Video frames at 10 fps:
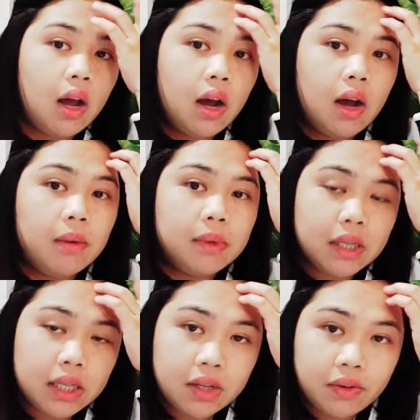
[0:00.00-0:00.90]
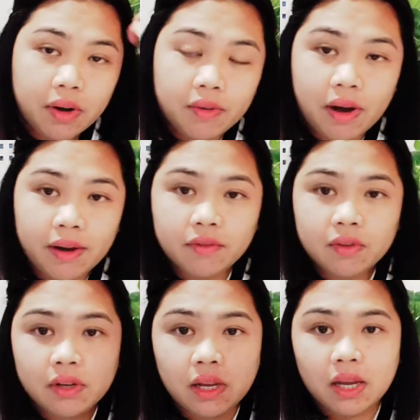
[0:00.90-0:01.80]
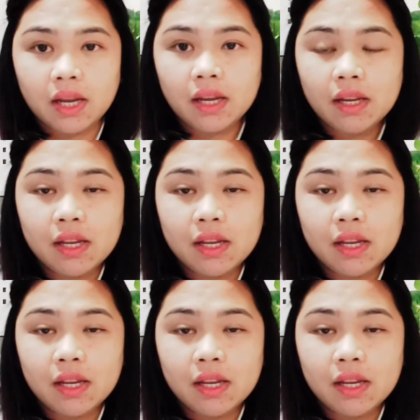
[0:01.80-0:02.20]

um it arrived today